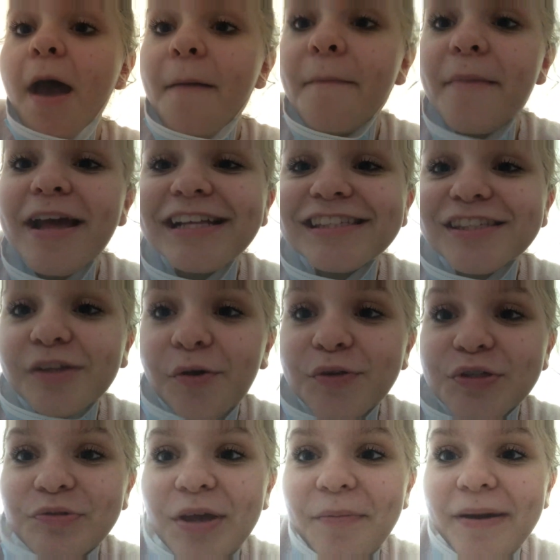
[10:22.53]
It's so
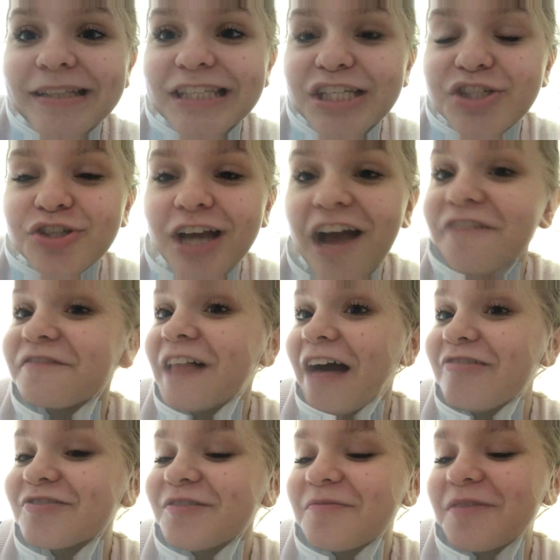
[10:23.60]
sweet. My teacher got
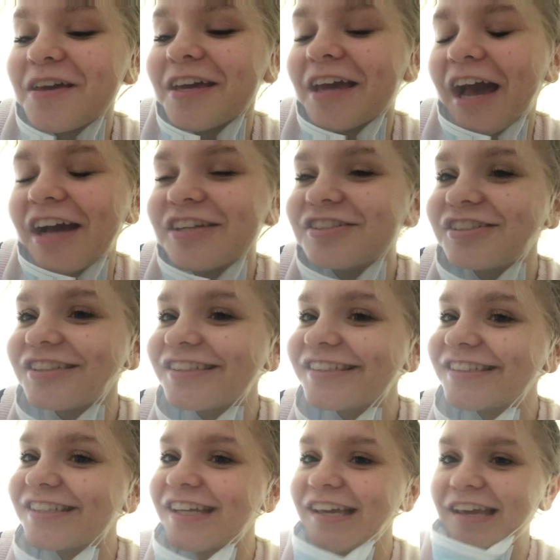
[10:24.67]
flowers from the guy she was
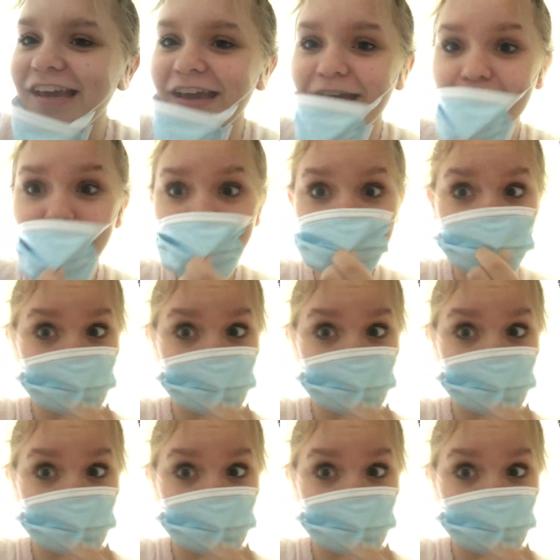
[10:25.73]
seeing.